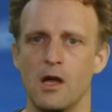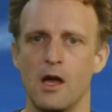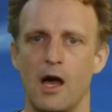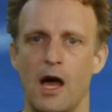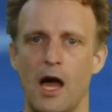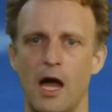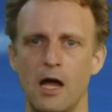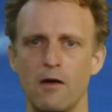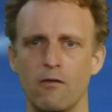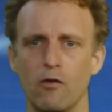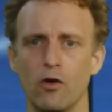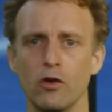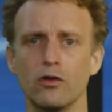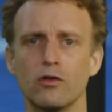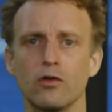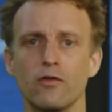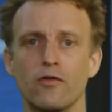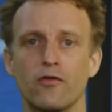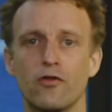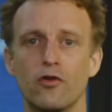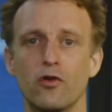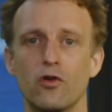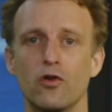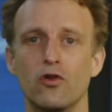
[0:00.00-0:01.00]
I want to
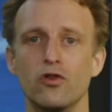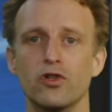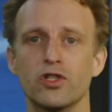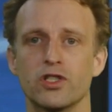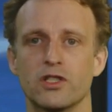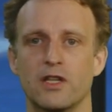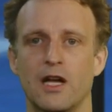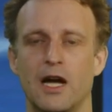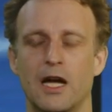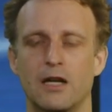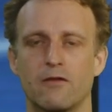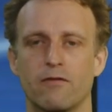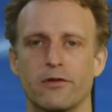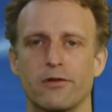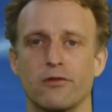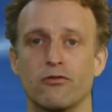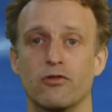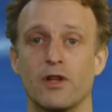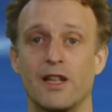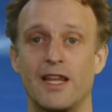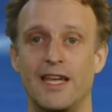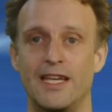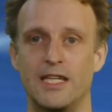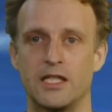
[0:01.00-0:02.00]
first start with the
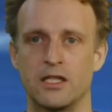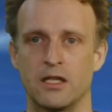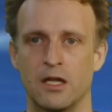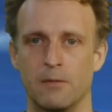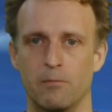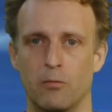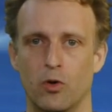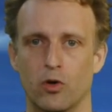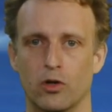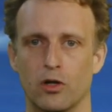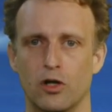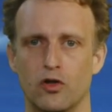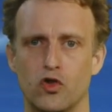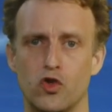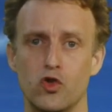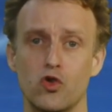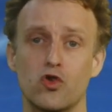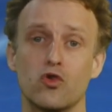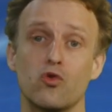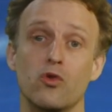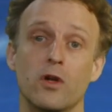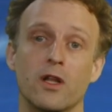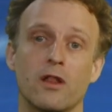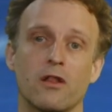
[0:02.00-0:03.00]
relational model due
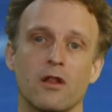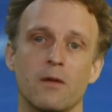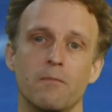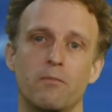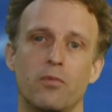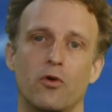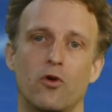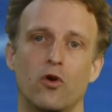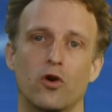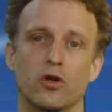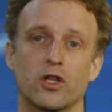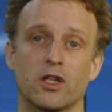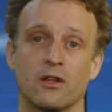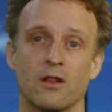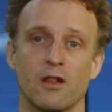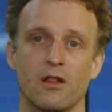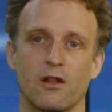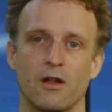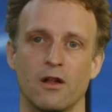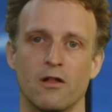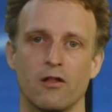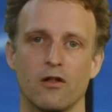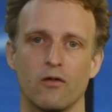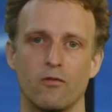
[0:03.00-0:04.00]
to its importance
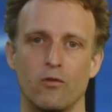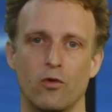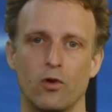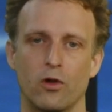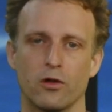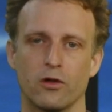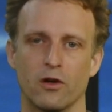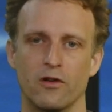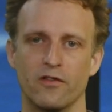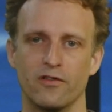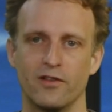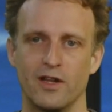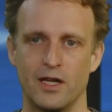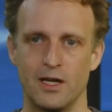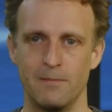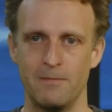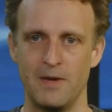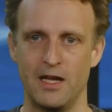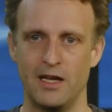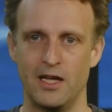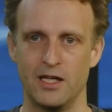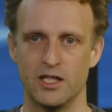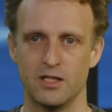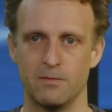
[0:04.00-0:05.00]
in the world of data
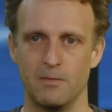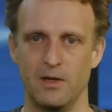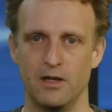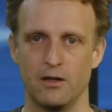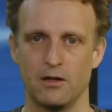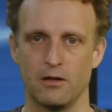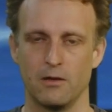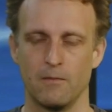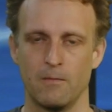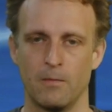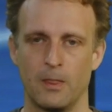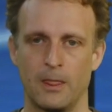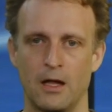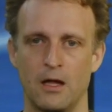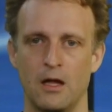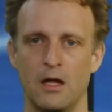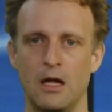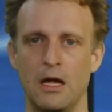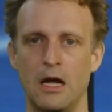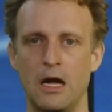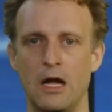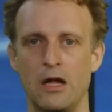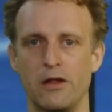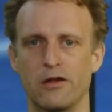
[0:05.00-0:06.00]
management.
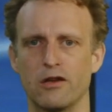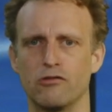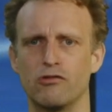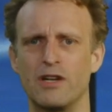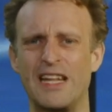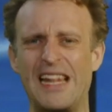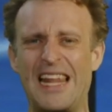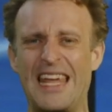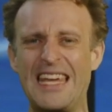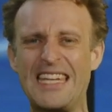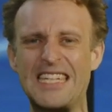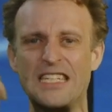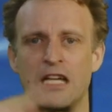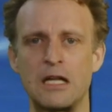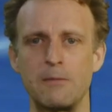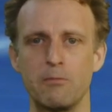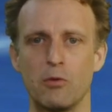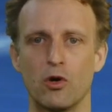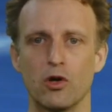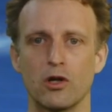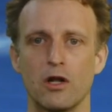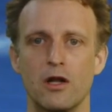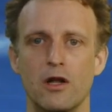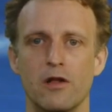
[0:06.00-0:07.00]
The relational
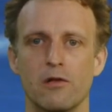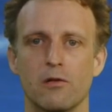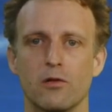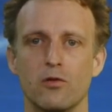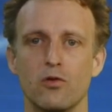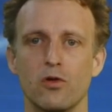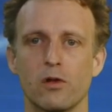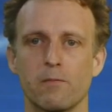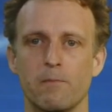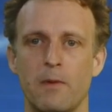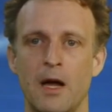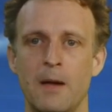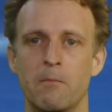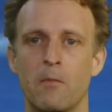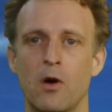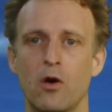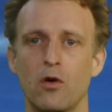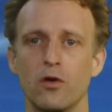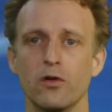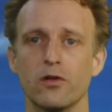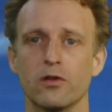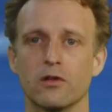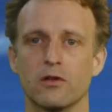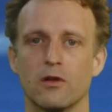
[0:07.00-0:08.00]
model is used by
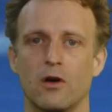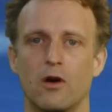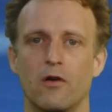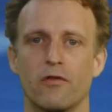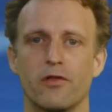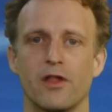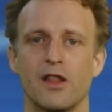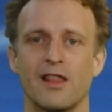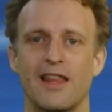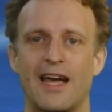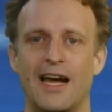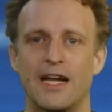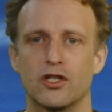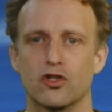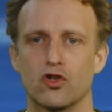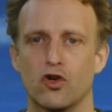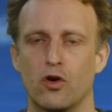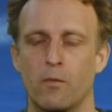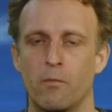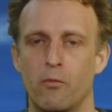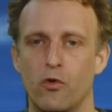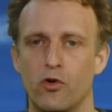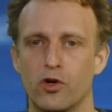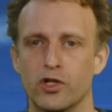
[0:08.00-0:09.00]
most of the large
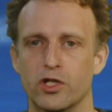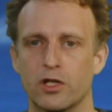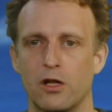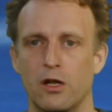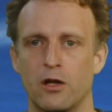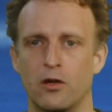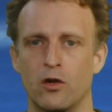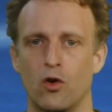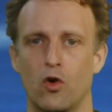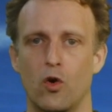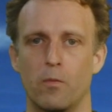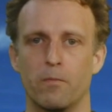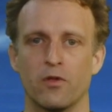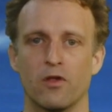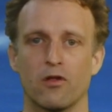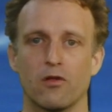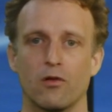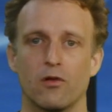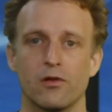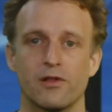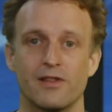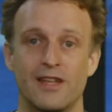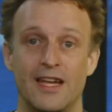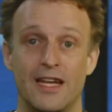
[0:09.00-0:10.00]
commercial and open
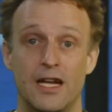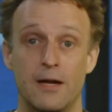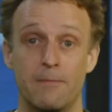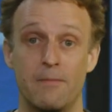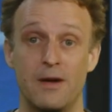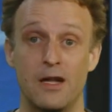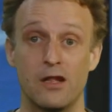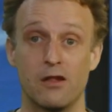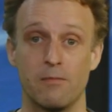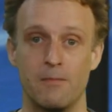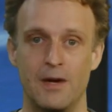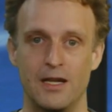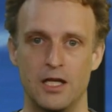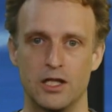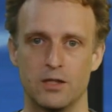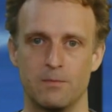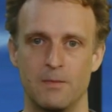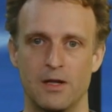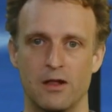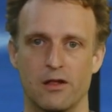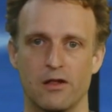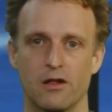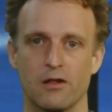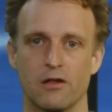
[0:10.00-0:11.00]
source database
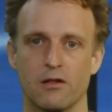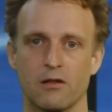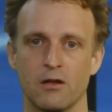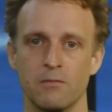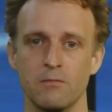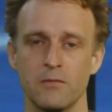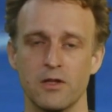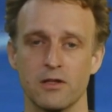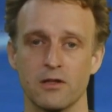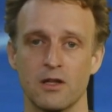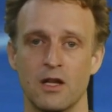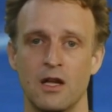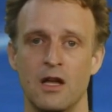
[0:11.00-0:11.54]
management systems